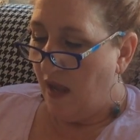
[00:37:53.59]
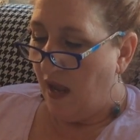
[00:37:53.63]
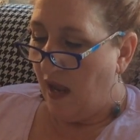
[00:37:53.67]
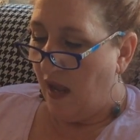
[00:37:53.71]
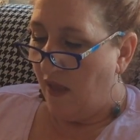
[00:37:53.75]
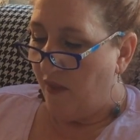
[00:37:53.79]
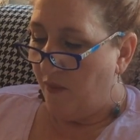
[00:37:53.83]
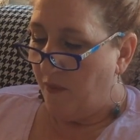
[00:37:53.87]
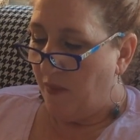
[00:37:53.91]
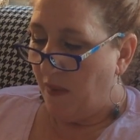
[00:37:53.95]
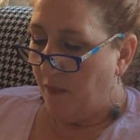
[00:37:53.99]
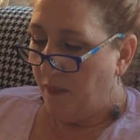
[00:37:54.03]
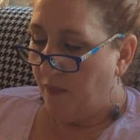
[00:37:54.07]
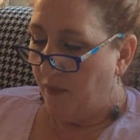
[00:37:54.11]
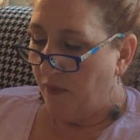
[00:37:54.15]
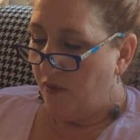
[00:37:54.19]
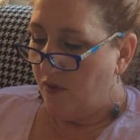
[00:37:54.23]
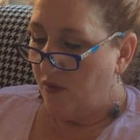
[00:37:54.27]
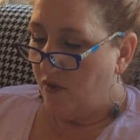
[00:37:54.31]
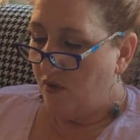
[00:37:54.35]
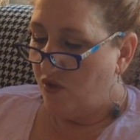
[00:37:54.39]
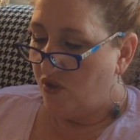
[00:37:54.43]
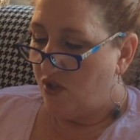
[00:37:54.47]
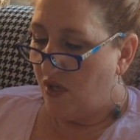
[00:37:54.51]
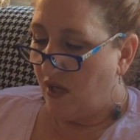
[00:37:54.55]
And the people who
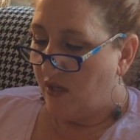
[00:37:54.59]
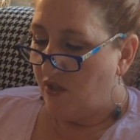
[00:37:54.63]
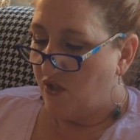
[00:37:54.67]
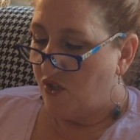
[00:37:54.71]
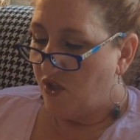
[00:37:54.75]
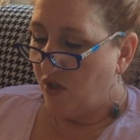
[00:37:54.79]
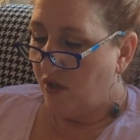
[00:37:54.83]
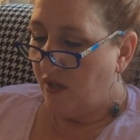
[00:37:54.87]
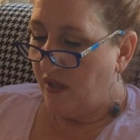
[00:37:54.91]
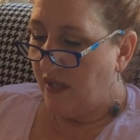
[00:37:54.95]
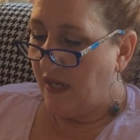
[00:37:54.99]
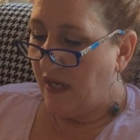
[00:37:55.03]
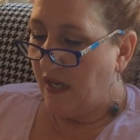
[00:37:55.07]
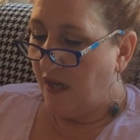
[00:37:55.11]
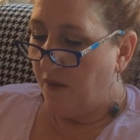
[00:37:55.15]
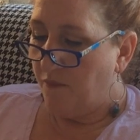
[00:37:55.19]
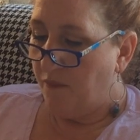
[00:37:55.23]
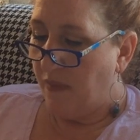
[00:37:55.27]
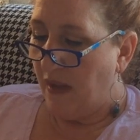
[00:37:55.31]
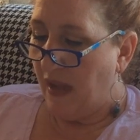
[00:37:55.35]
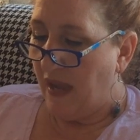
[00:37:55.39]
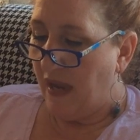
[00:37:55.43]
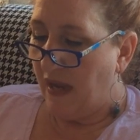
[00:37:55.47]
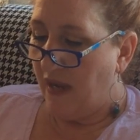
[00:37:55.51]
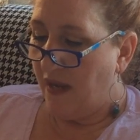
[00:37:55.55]
do junk journaling could
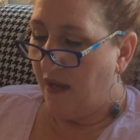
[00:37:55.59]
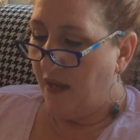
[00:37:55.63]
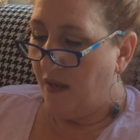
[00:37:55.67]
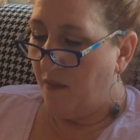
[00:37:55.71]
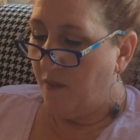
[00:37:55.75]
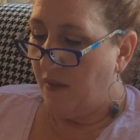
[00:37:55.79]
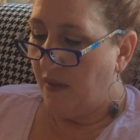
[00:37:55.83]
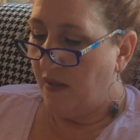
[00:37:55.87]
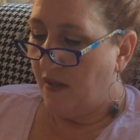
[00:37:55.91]
buy them